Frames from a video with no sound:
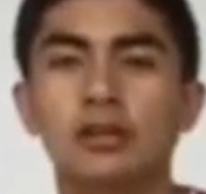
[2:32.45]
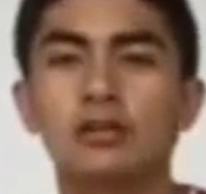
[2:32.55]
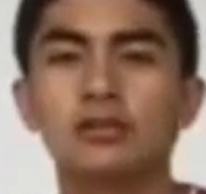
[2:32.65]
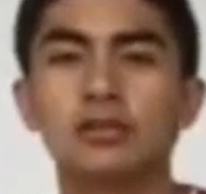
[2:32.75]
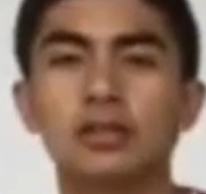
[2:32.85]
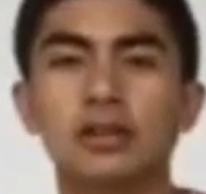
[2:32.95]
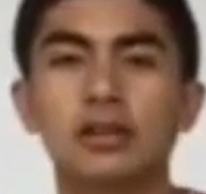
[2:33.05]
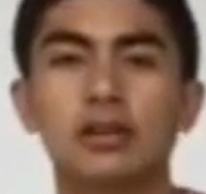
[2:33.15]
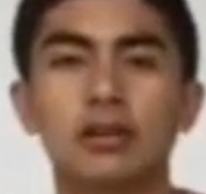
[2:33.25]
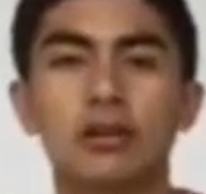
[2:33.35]
You'll see
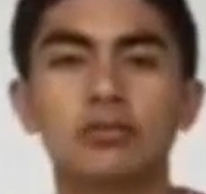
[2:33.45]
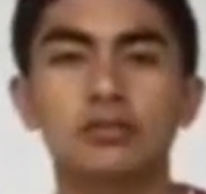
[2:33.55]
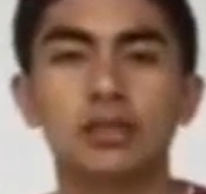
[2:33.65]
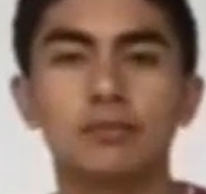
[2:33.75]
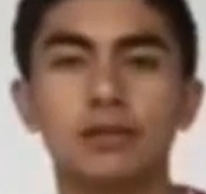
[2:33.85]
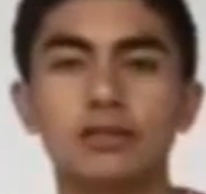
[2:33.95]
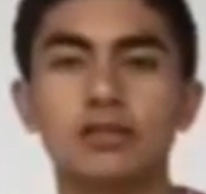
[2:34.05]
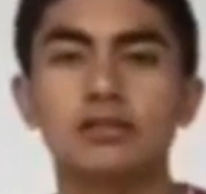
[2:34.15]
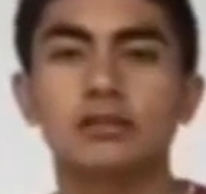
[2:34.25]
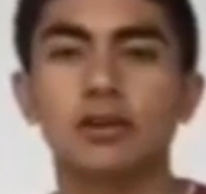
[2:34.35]
there homes and
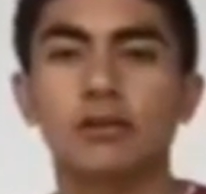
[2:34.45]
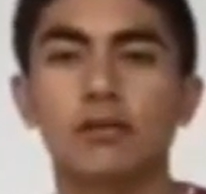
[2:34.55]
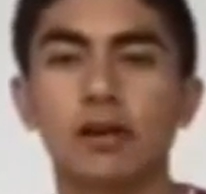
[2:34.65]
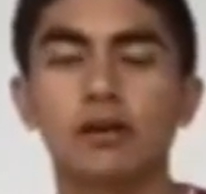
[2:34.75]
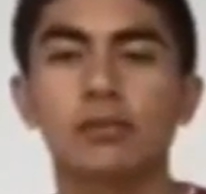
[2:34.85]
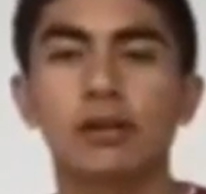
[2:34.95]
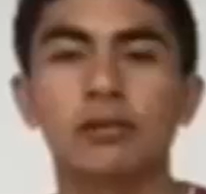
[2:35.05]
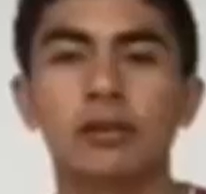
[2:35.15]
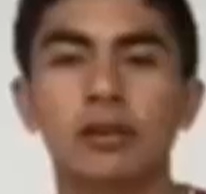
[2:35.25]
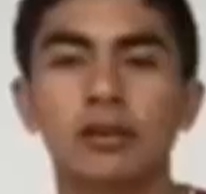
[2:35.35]
patches of
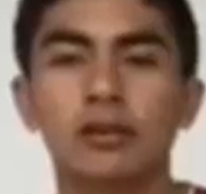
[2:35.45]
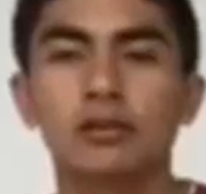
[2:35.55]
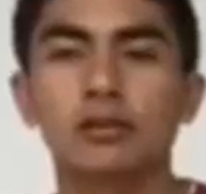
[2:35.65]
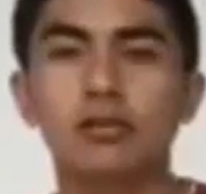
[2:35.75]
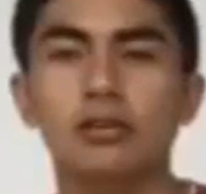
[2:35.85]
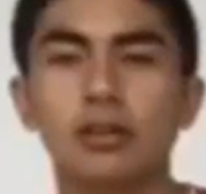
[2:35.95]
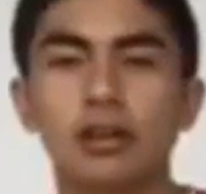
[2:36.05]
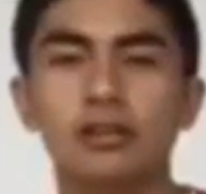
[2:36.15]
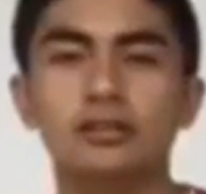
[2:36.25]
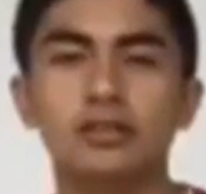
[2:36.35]
farmland during the
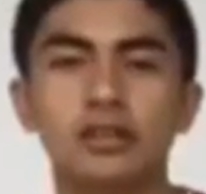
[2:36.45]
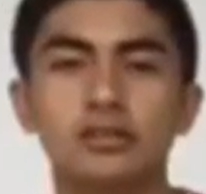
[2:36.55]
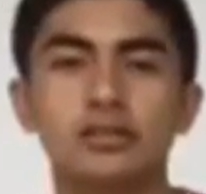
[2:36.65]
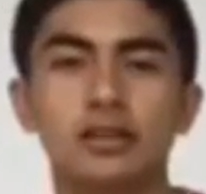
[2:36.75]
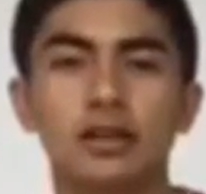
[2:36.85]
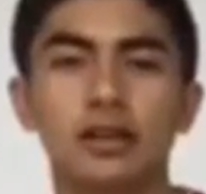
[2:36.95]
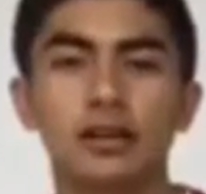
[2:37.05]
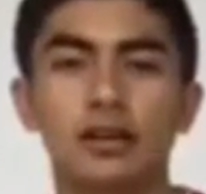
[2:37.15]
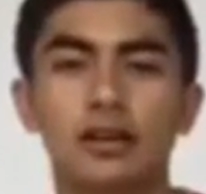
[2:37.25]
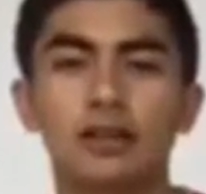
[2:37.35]
hillsides
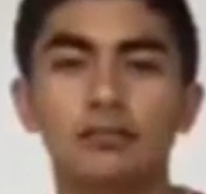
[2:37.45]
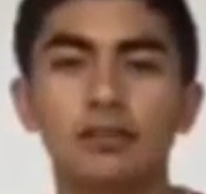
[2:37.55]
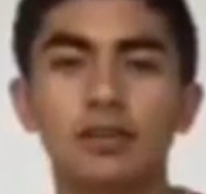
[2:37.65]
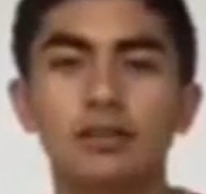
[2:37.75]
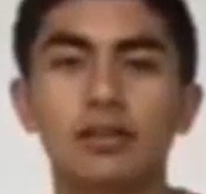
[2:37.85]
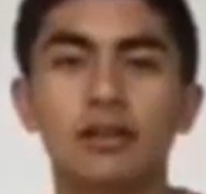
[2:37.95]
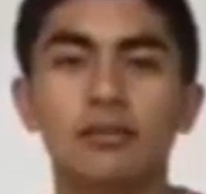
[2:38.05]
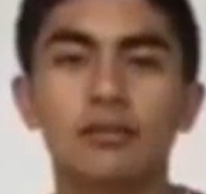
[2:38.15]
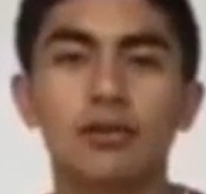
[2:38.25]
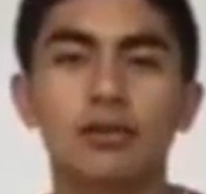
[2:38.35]
and meet
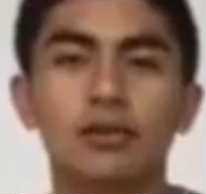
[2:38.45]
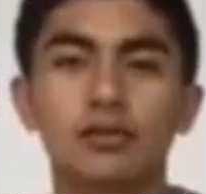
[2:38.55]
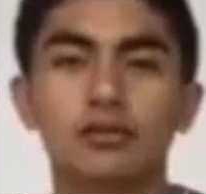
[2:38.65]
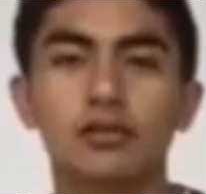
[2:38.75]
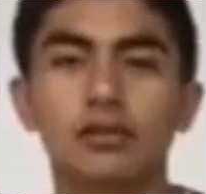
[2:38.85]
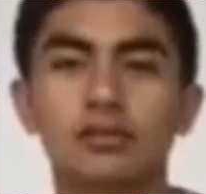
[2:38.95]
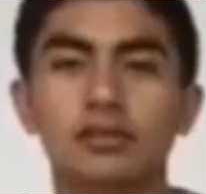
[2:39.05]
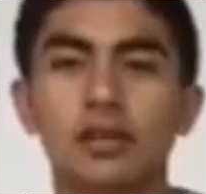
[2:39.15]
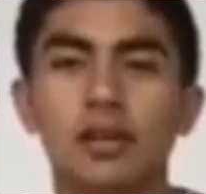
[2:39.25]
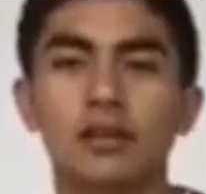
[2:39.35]
them on the
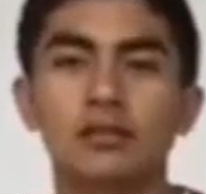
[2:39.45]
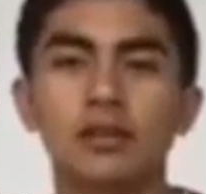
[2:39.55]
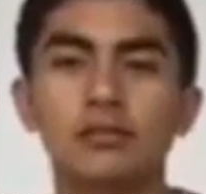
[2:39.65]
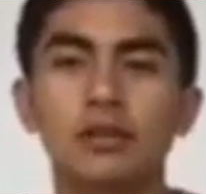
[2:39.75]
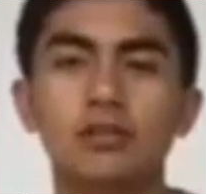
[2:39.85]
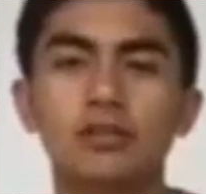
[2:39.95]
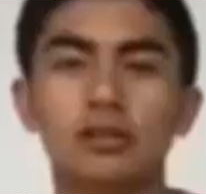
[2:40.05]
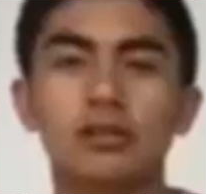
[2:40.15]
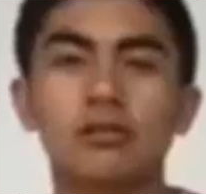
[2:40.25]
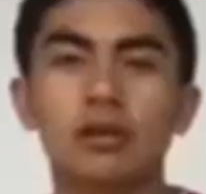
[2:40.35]
trails, never
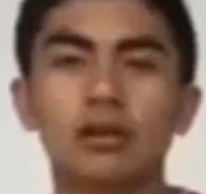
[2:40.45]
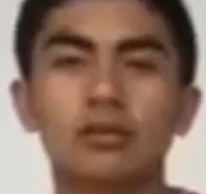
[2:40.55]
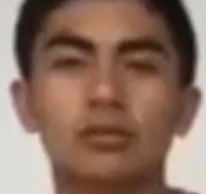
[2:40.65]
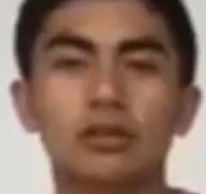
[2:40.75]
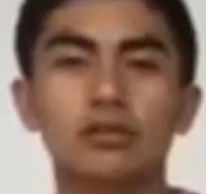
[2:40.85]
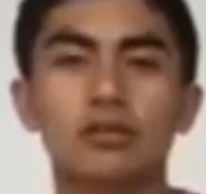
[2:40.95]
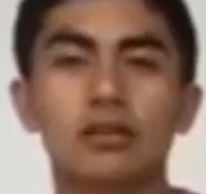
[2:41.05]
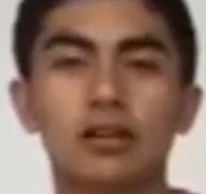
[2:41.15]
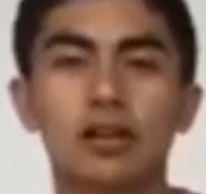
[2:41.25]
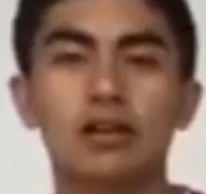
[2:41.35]
usually wearing
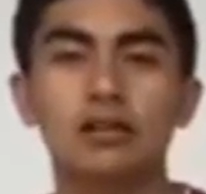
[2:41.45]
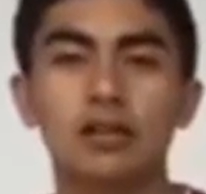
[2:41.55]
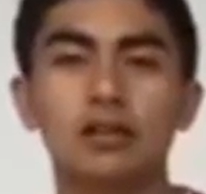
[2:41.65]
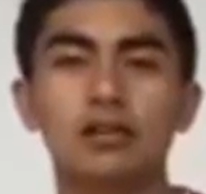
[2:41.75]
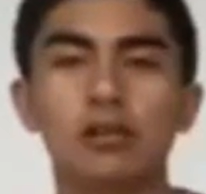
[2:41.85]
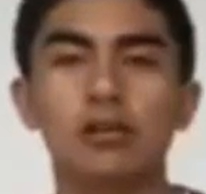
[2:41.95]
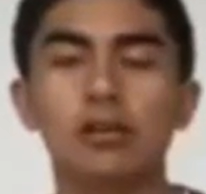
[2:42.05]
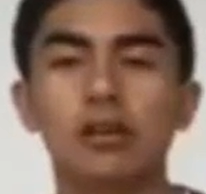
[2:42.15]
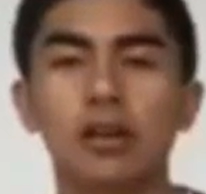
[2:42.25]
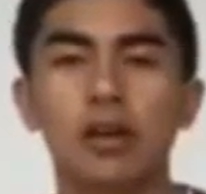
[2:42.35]
traditional Andean
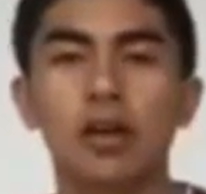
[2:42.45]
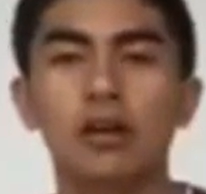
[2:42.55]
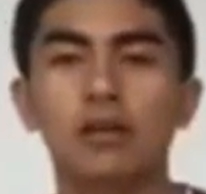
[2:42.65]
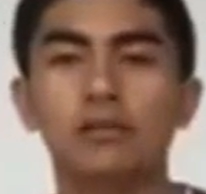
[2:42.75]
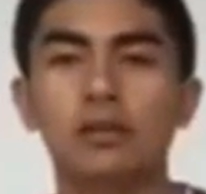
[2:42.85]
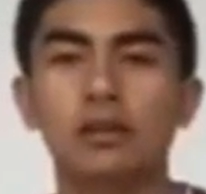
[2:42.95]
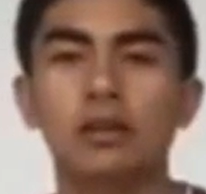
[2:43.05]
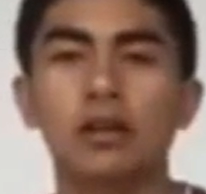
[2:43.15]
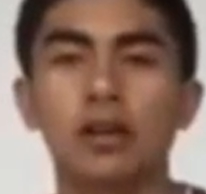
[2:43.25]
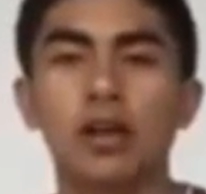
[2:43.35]
clothing and often
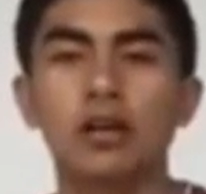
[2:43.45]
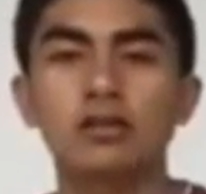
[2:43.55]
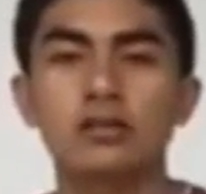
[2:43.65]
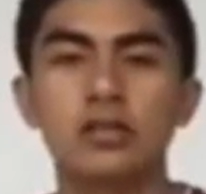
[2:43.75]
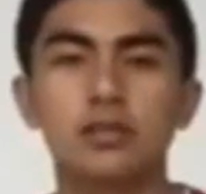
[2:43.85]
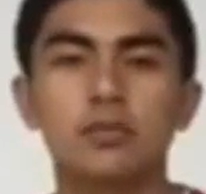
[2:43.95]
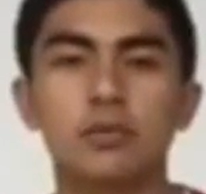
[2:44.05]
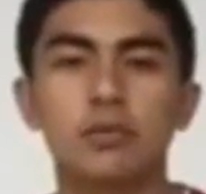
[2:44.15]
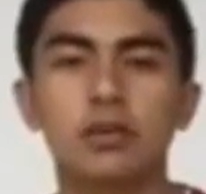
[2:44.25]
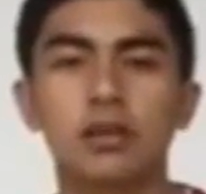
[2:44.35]
heading sheep
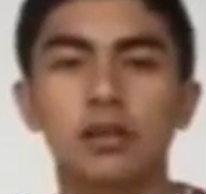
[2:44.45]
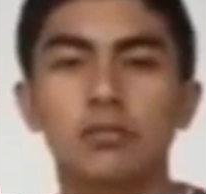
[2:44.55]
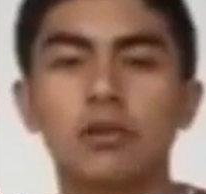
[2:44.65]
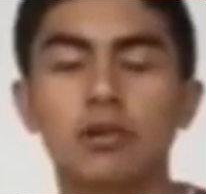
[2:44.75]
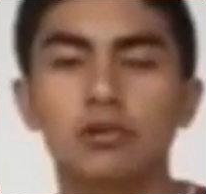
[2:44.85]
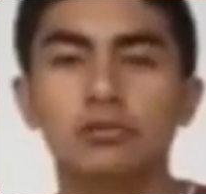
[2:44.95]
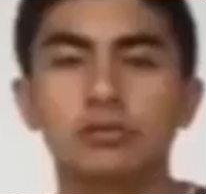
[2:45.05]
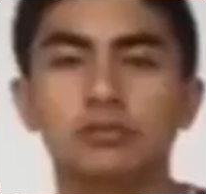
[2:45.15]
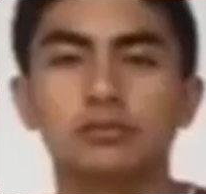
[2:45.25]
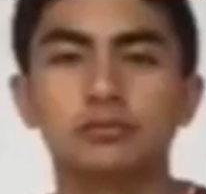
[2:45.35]
with a llama or
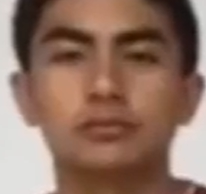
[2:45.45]
2.